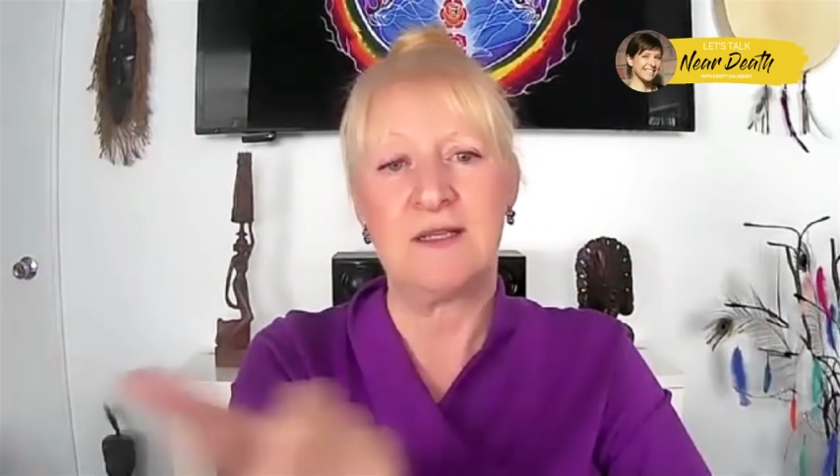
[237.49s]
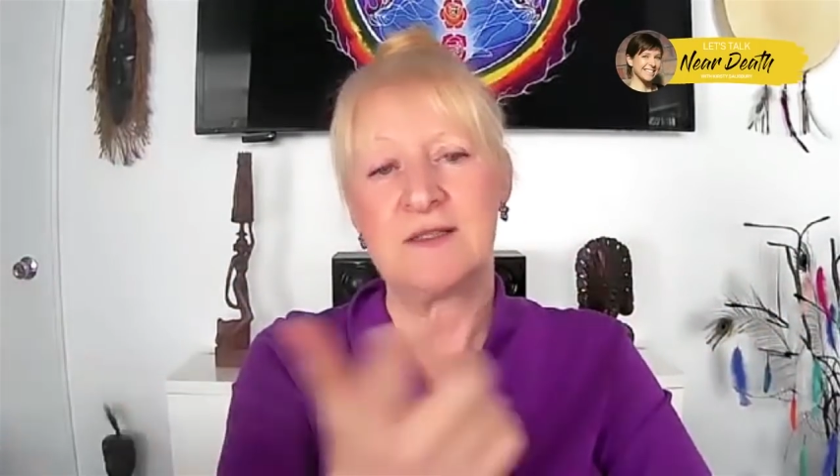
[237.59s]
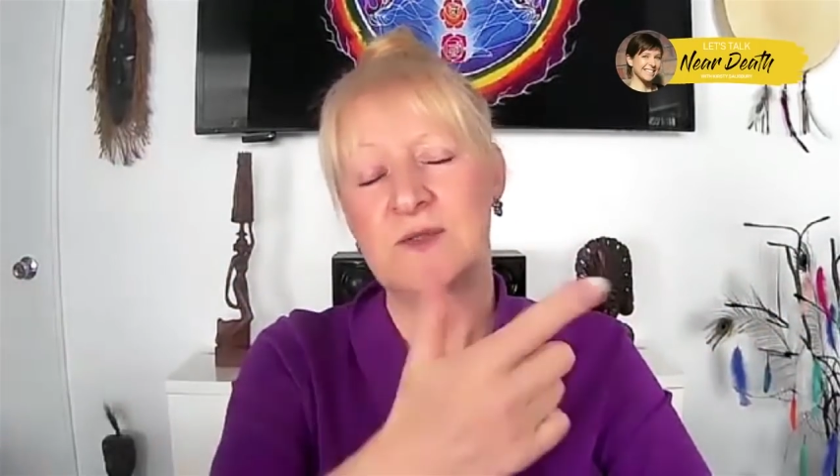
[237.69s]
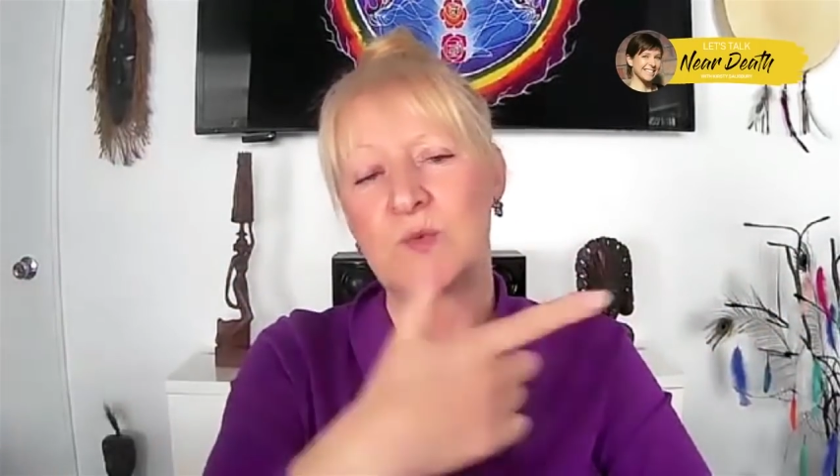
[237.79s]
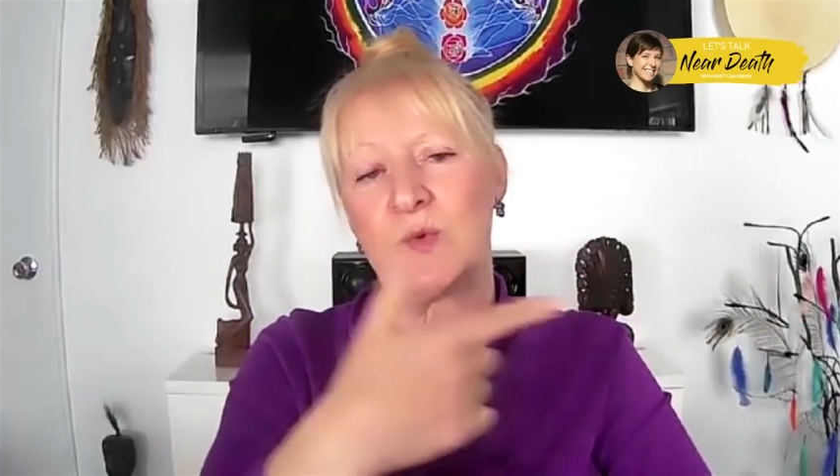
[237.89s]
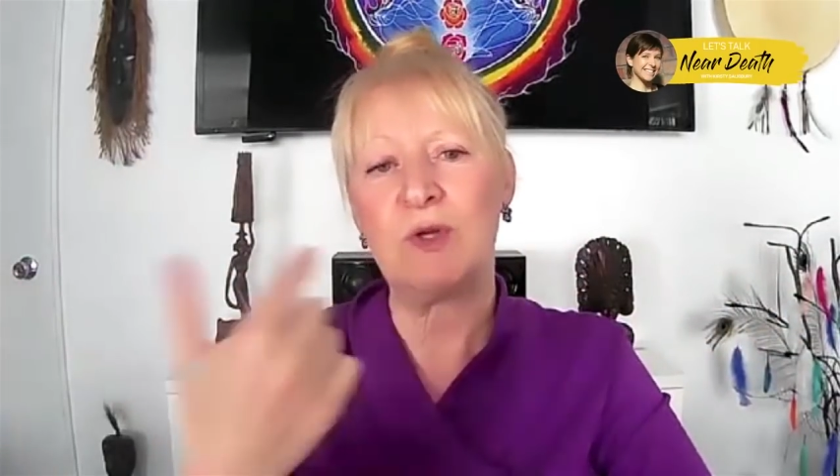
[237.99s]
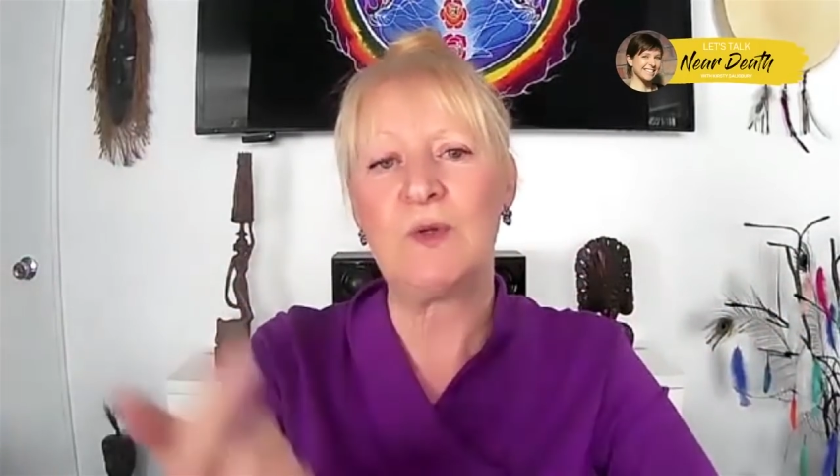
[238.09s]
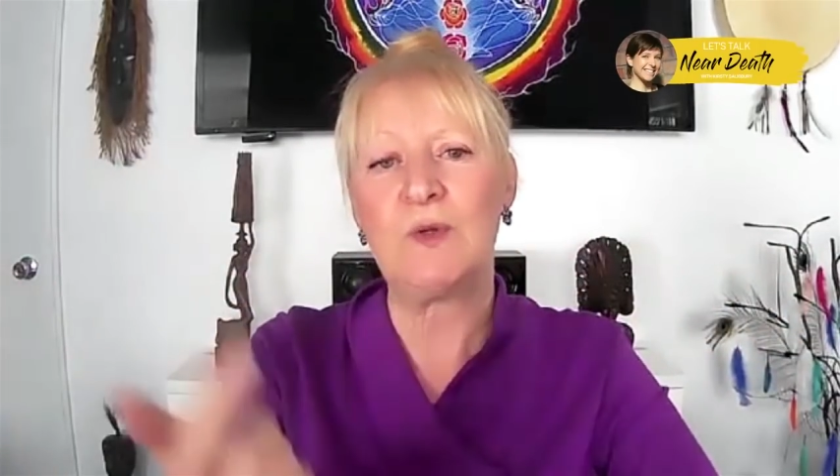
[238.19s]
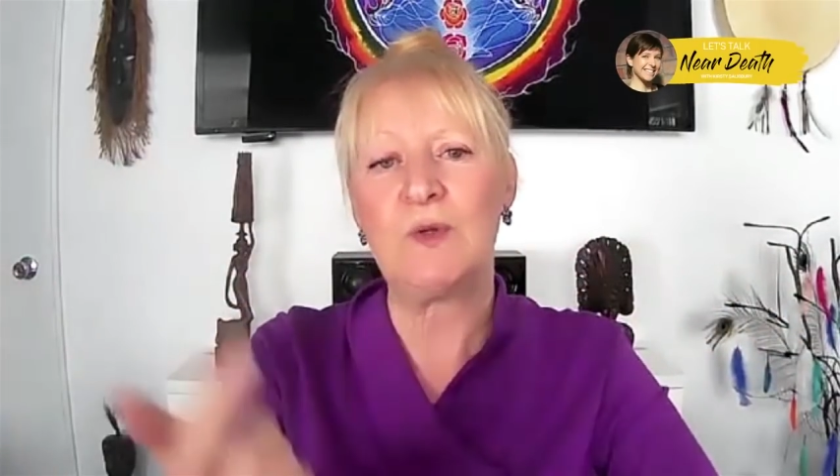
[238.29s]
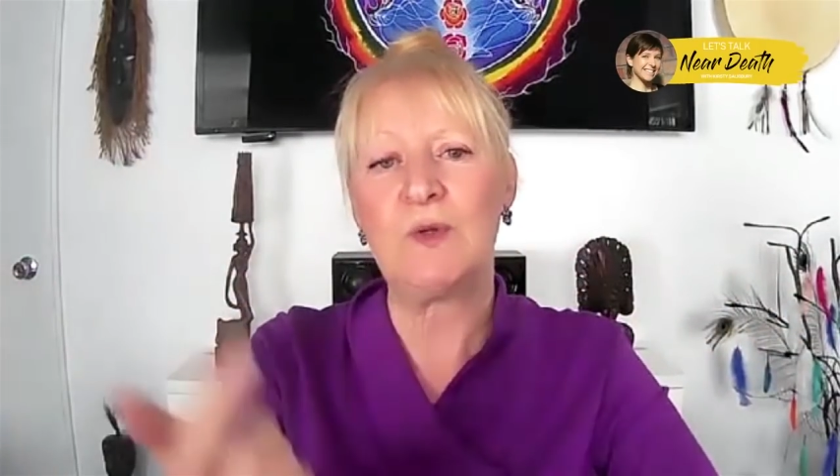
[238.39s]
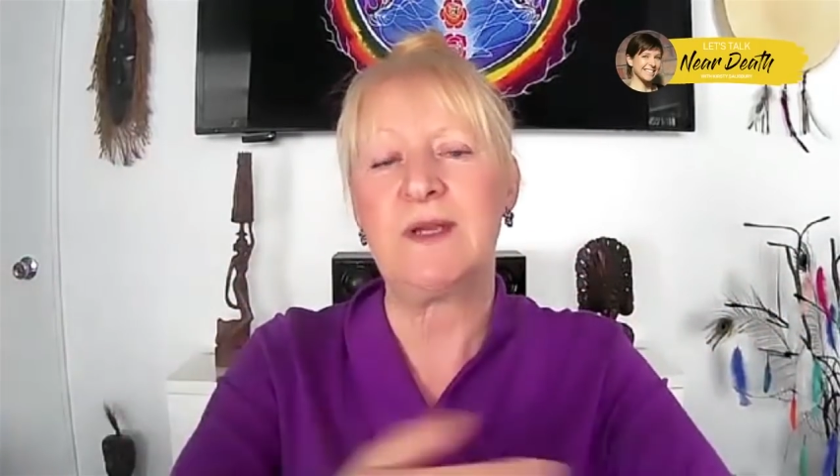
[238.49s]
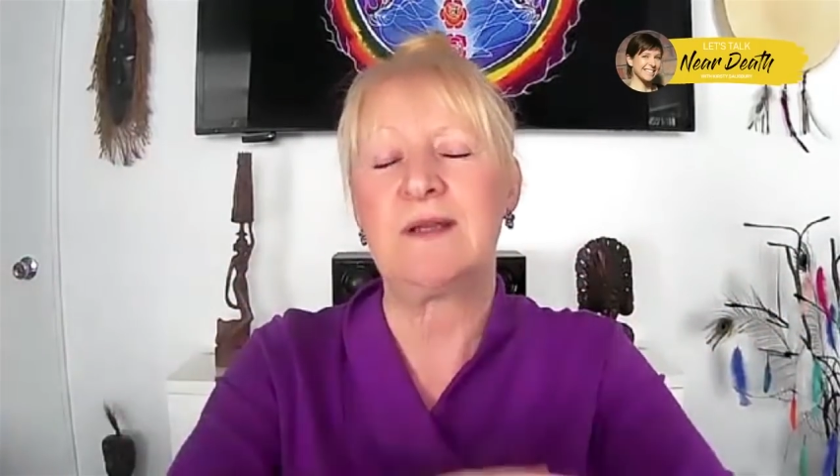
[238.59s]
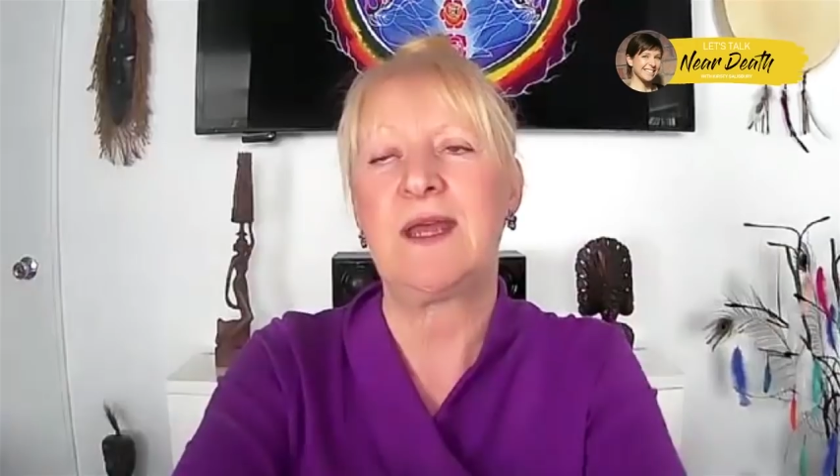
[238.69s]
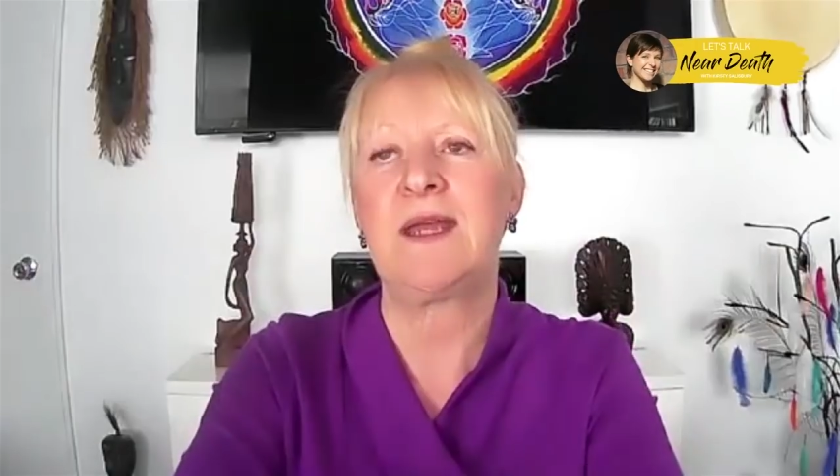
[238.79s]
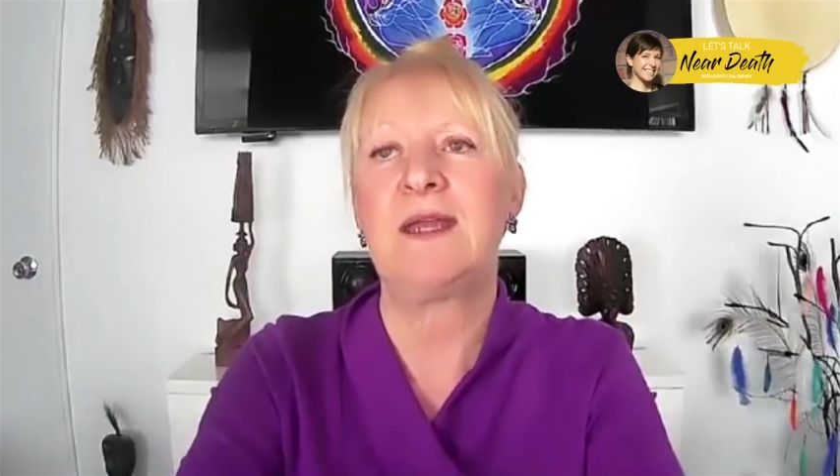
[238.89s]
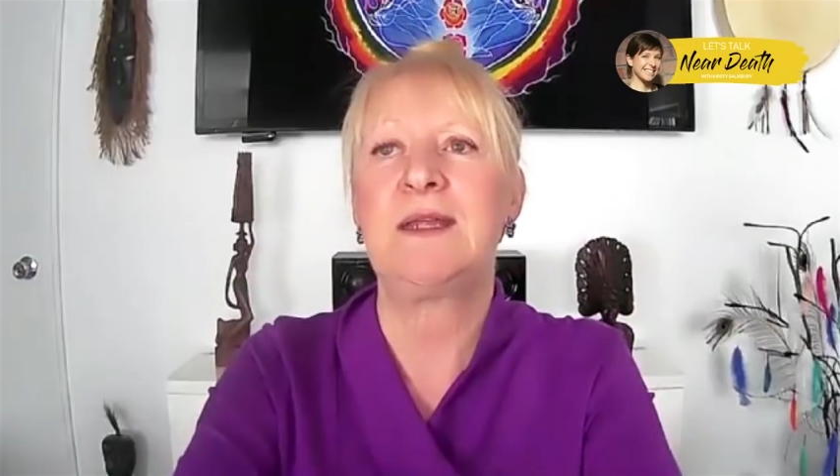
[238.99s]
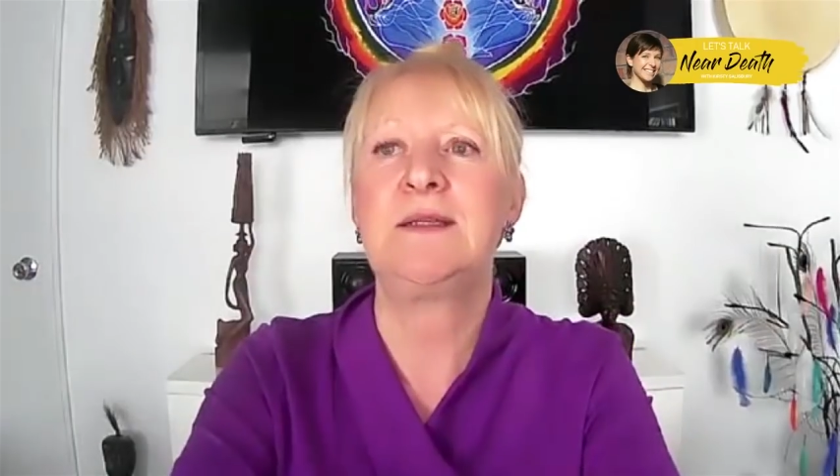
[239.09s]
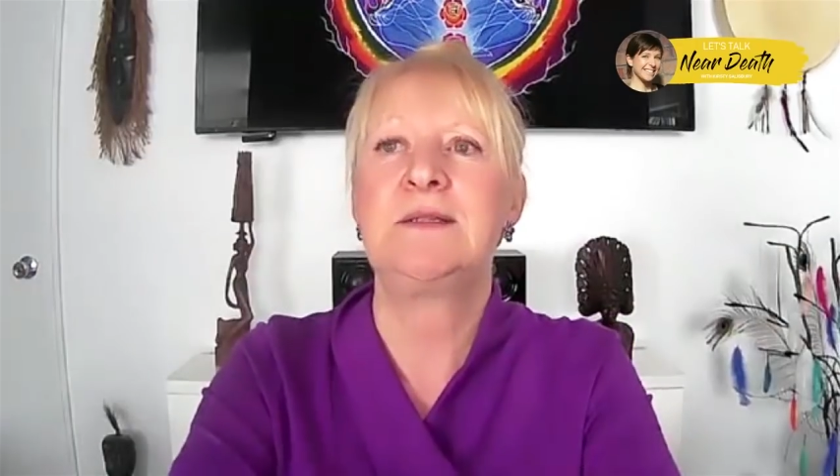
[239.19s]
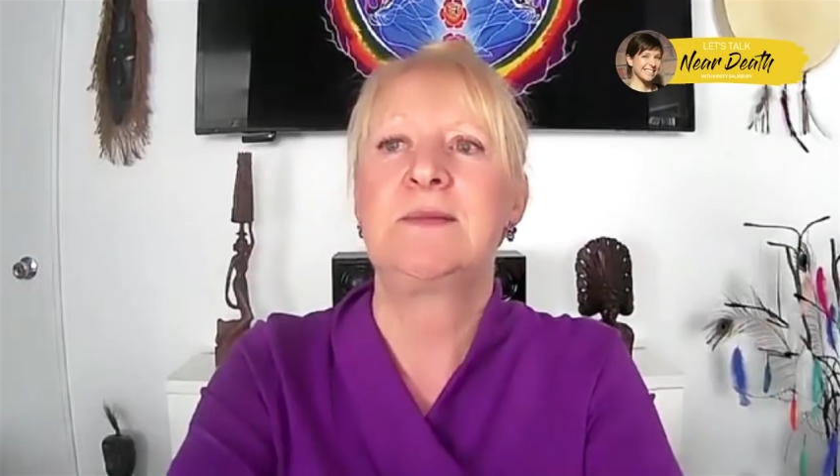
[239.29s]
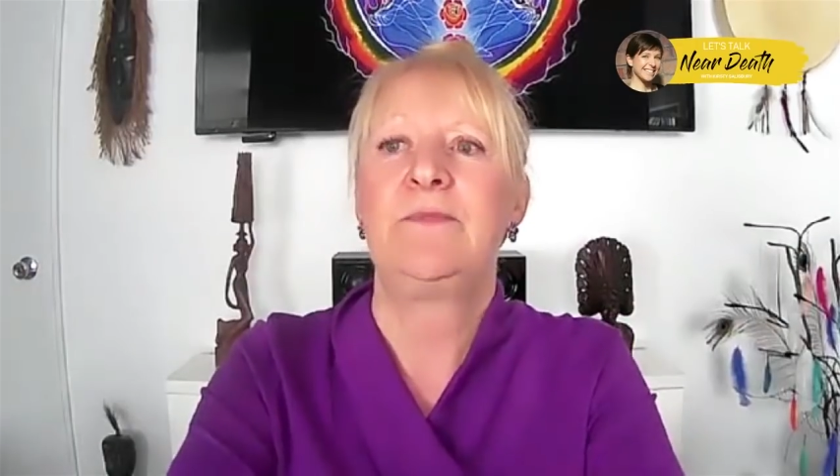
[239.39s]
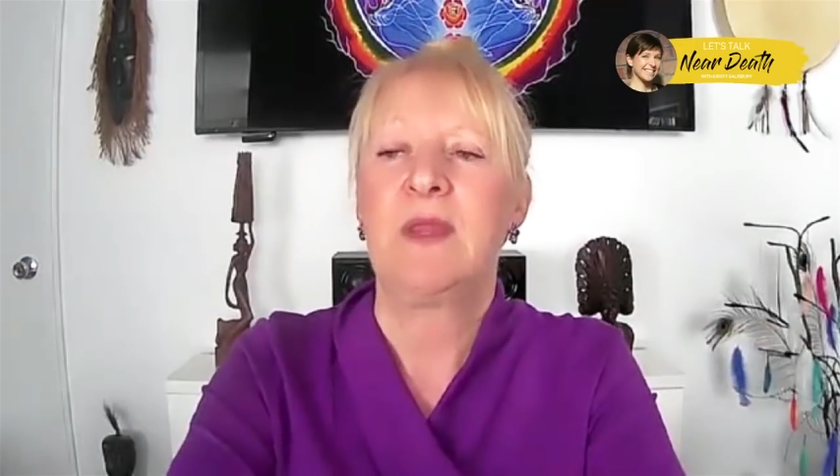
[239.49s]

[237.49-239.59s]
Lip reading: and swirling, and